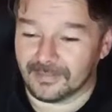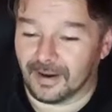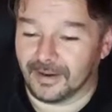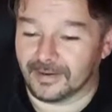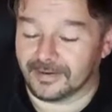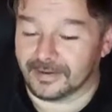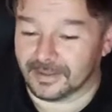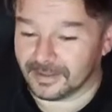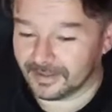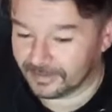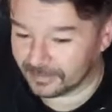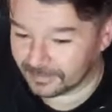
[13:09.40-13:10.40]
on
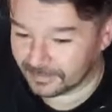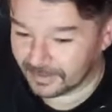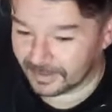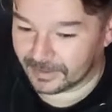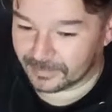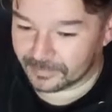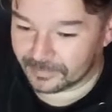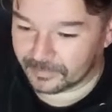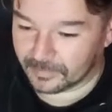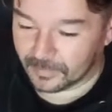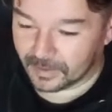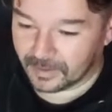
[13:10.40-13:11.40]
the, um,
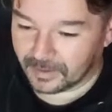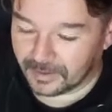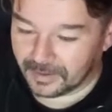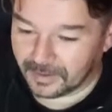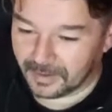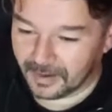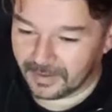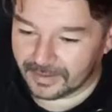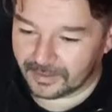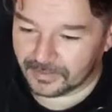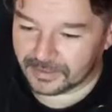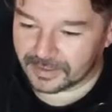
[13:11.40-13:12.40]
I think it
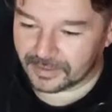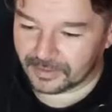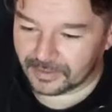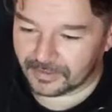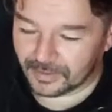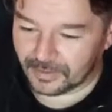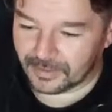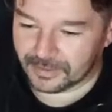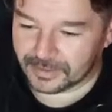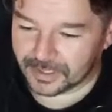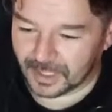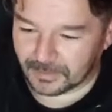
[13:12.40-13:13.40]
was the third
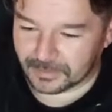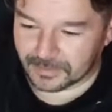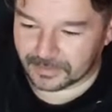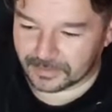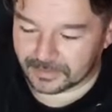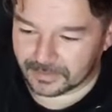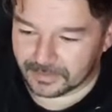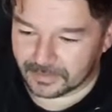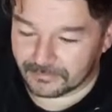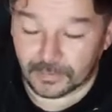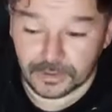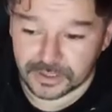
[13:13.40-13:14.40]
chapter,
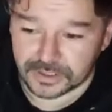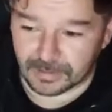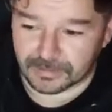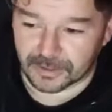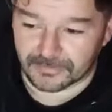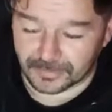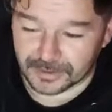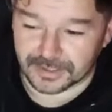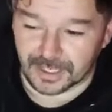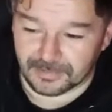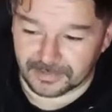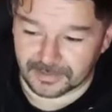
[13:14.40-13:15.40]
first chapter, first
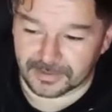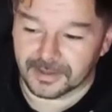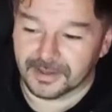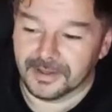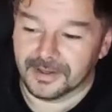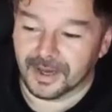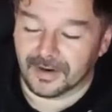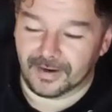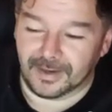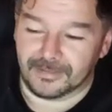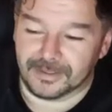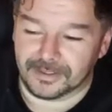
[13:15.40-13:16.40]
chapter of
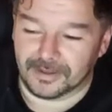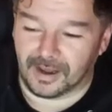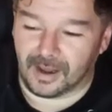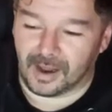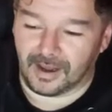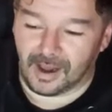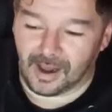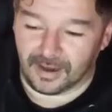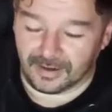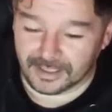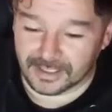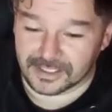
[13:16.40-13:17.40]
Harbinger
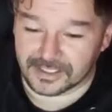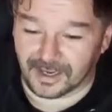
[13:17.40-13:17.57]
Unleashed,